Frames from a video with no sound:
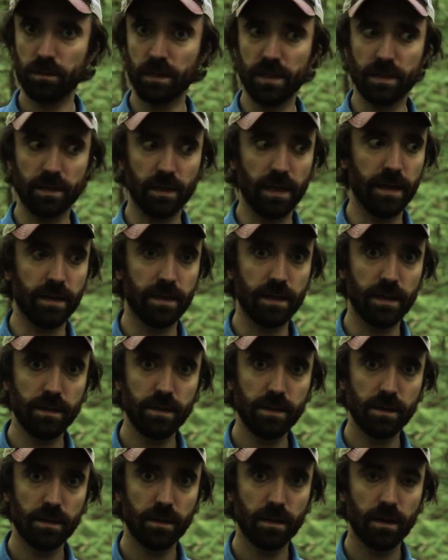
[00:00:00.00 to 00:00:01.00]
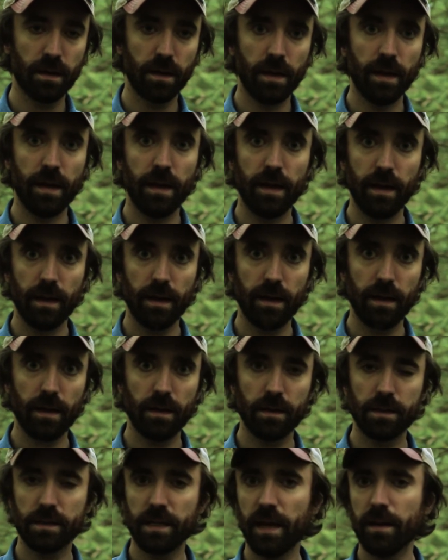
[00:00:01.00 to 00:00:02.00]
these land deeds
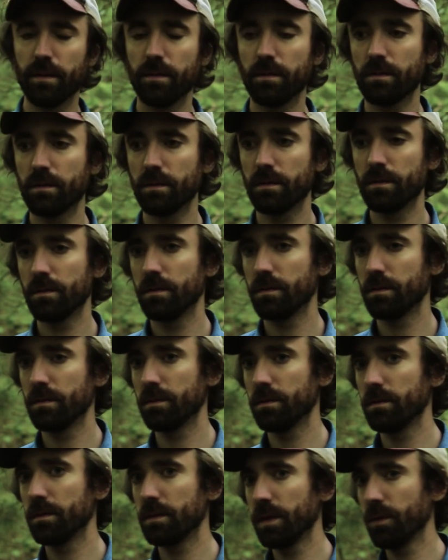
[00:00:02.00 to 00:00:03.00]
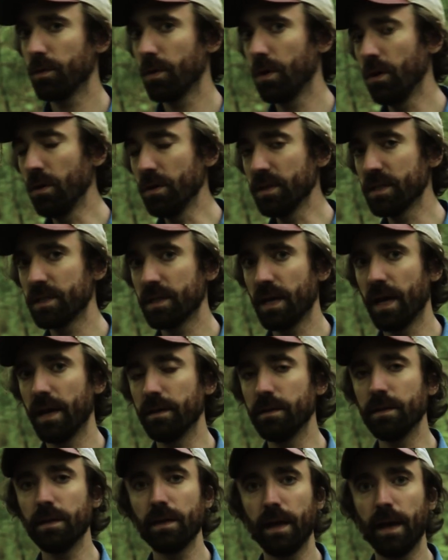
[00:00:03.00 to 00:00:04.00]
is that they were all
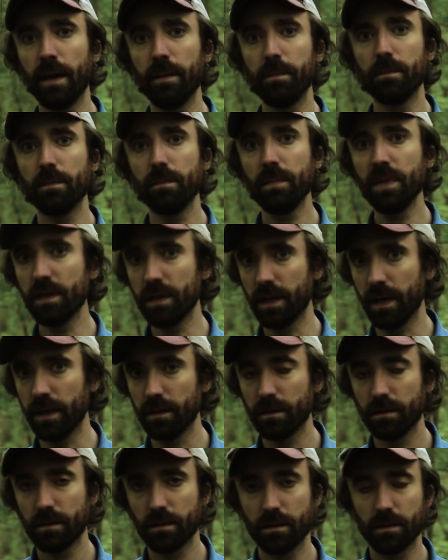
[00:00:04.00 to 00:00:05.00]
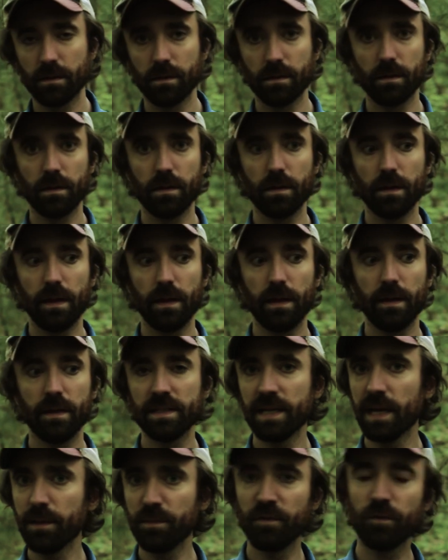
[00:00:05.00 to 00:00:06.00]
signed at midnight, in a
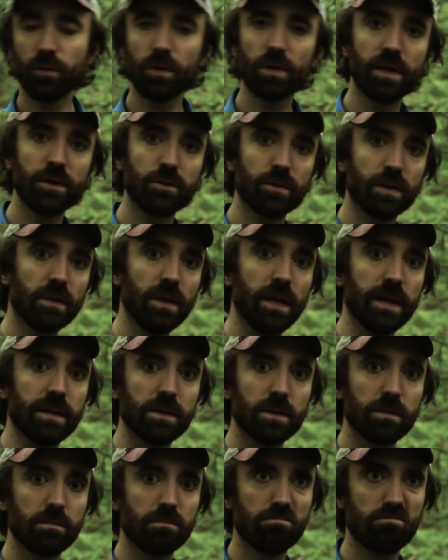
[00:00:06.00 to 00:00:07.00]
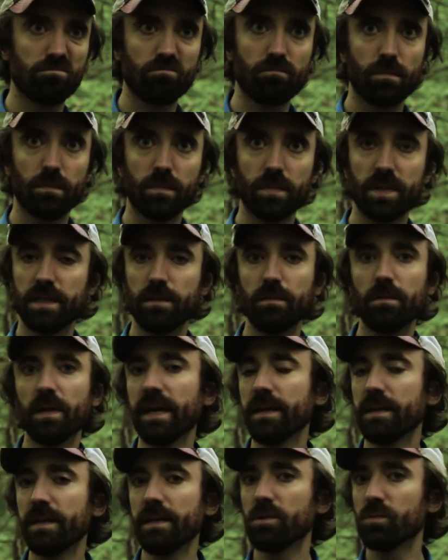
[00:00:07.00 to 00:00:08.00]
time before electric lights.
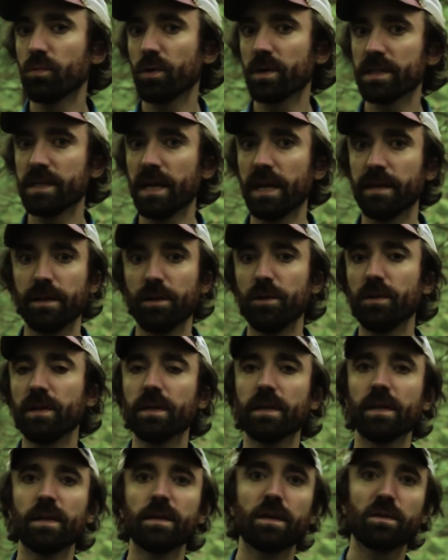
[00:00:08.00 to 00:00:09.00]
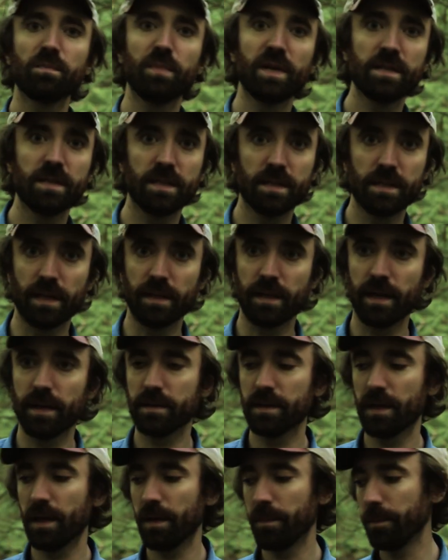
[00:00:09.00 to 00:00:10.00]
Land deeds weren't signed, that you didn't conduct business at that
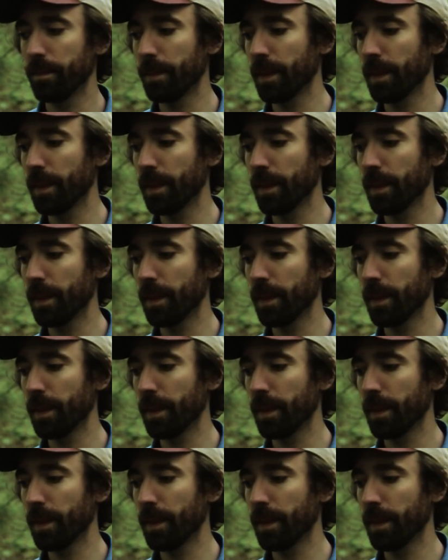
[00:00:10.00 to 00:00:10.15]
time.